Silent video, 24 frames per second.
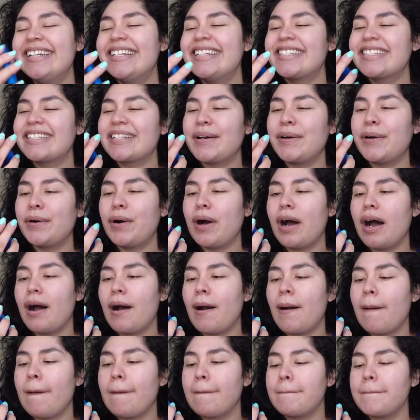
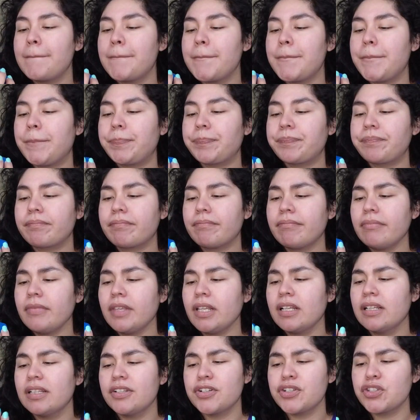So
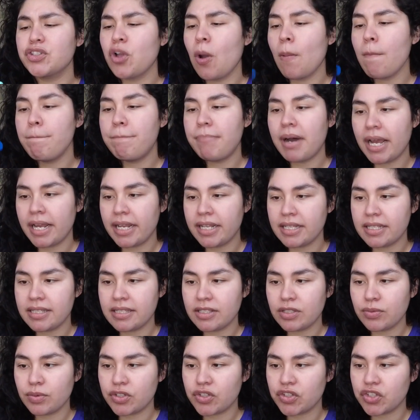there's no
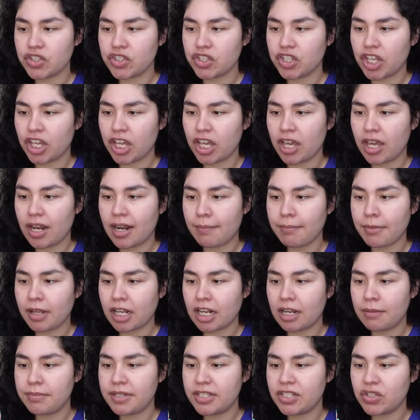buttons, which is good. I'm not
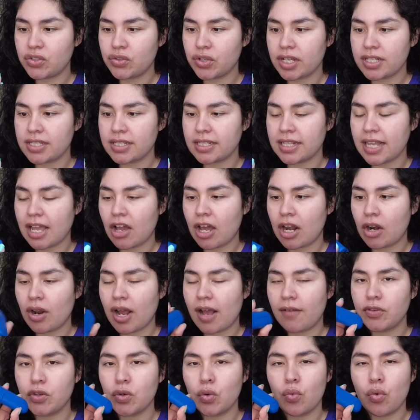going to be stressing out. I don't
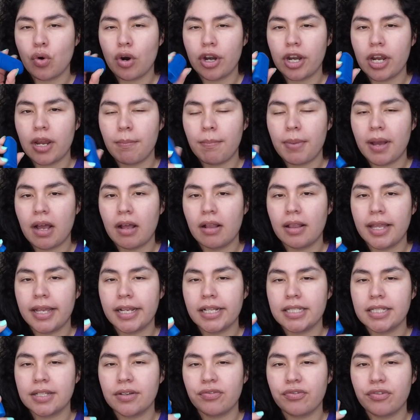have to worry about
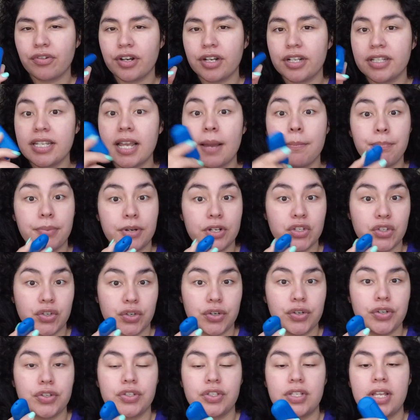like different
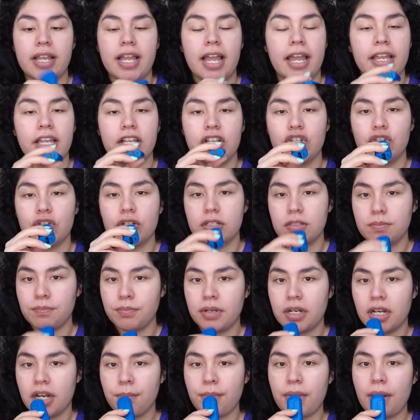temperatures. Like I can just
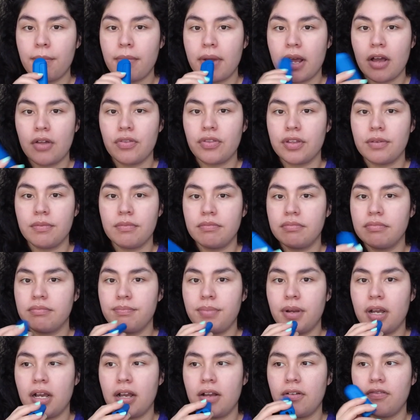put it in my mouth and
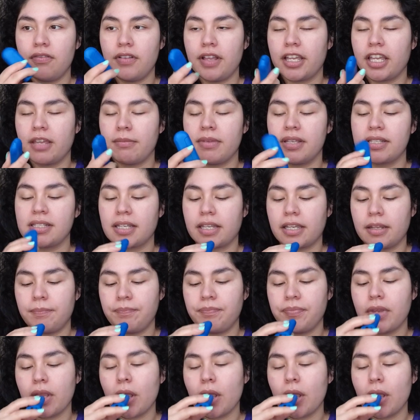puff. Like, give me a second.